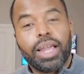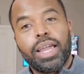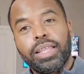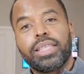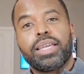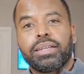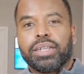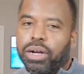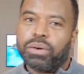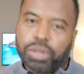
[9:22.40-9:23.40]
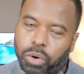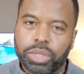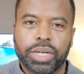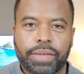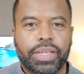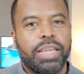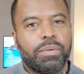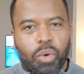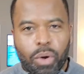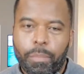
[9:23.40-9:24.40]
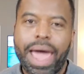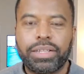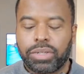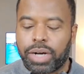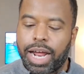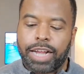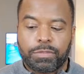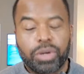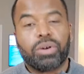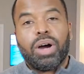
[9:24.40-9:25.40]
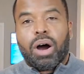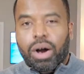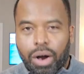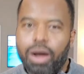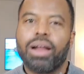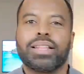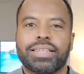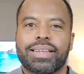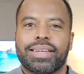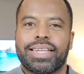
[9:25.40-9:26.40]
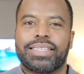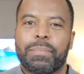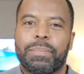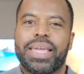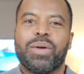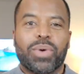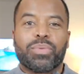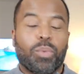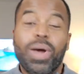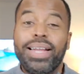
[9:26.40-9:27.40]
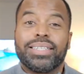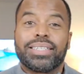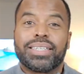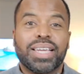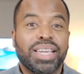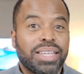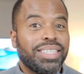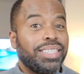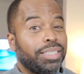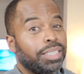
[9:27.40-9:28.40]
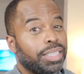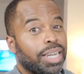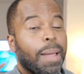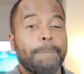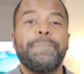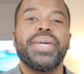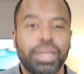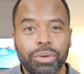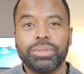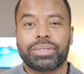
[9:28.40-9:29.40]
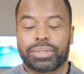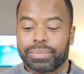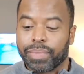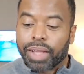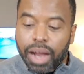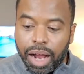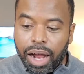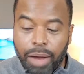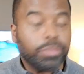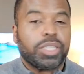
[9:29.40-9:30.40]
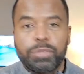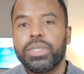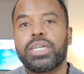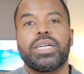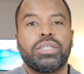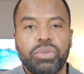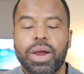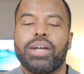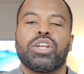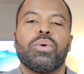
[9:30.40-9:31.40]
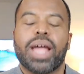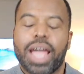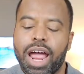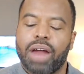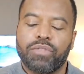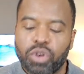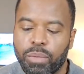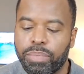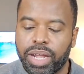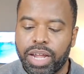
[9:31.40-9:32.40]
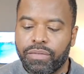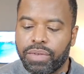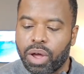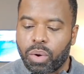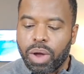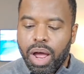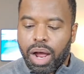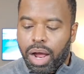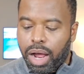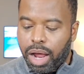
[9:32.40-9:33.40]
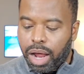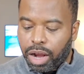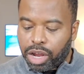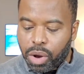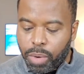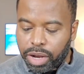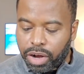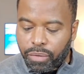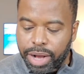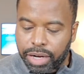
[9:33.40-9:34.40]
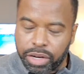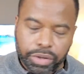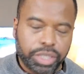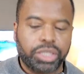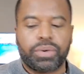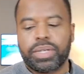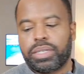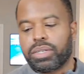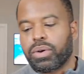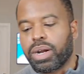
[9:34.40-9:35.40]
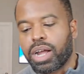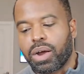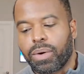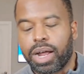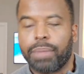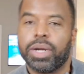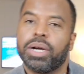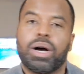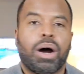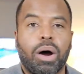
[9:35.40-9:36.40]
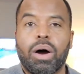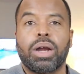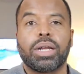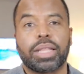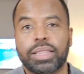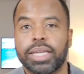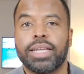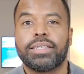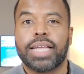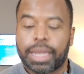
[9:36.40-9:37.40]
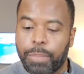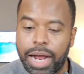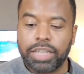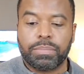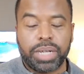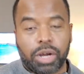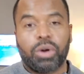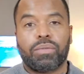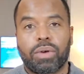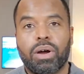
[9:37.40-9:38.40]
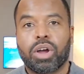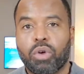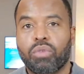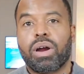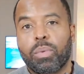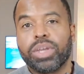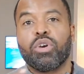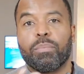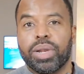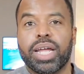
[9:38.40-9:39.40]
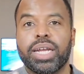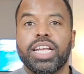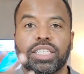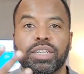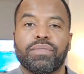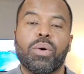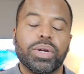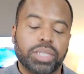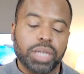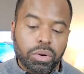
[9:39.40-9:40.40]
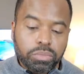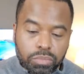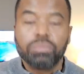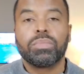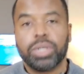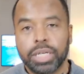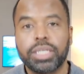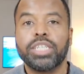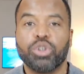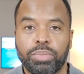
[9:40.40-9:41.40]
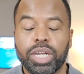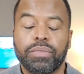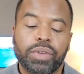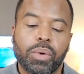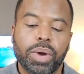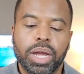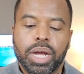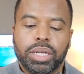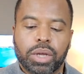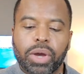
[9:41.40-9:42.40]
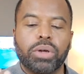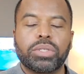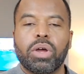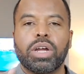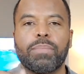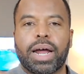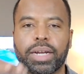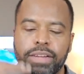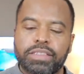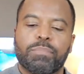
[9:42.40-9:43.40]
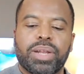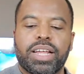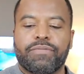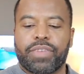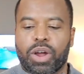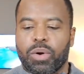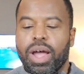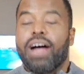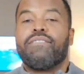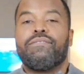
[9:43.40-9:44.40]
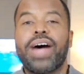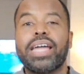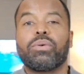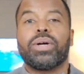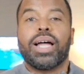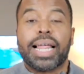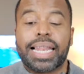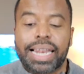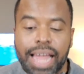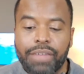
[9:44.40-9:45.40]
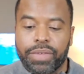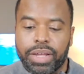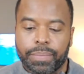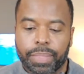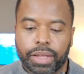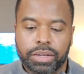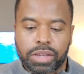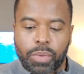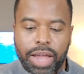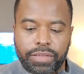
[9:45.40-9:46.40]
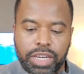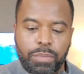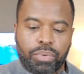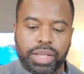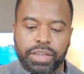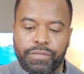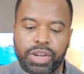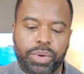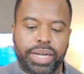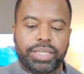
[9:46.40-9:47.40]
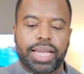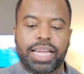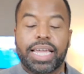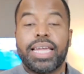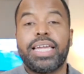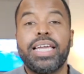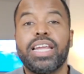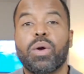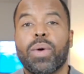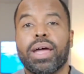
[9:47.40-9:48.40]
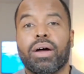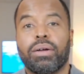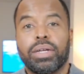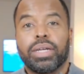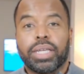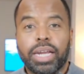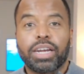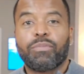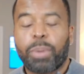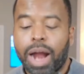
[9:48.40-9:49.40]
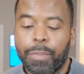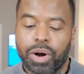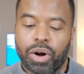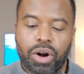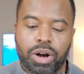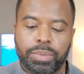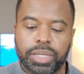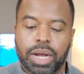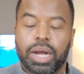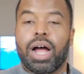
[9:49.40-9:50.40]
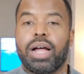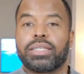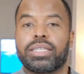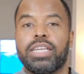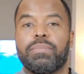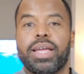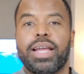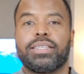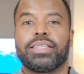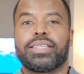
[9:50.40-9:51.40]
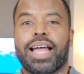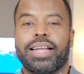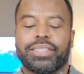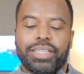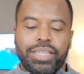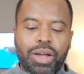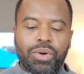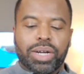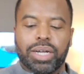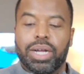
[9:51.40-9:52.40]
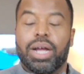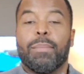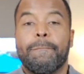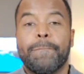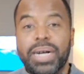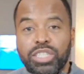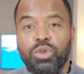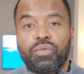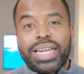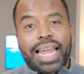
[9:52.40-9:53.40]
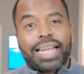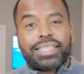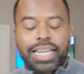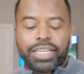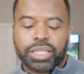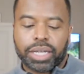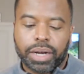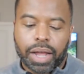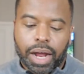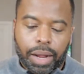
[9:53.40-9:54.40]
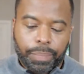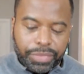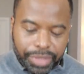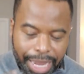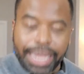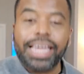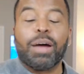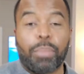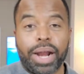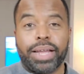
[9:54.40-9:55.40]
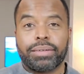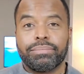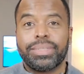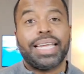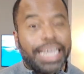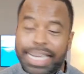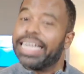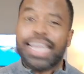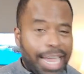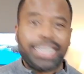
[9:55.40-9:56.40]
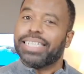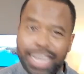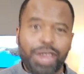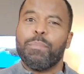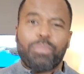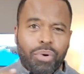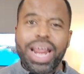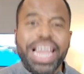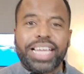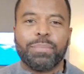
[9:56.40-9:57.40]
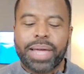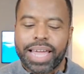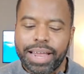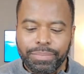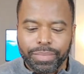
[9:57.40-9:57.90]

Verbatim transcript: And then, you know, of course, you have to keep going back to the hospital. All of this ends up being with what? Bills. Um, just because you don't have your blood flow uh, going correctly, your insurance is going to go up. All of the things that can possibly go wrong go wrong when your blood isn't flowing. So let's get your blood flowing. So we're going to talk about here's the blood flow vital 11 so we have deep breathing, fluid intake, eating well, getting the proper herbs, uh, sleep, exercise, yoga, muscle relaxation, taking a break. Take a goddamn break, man.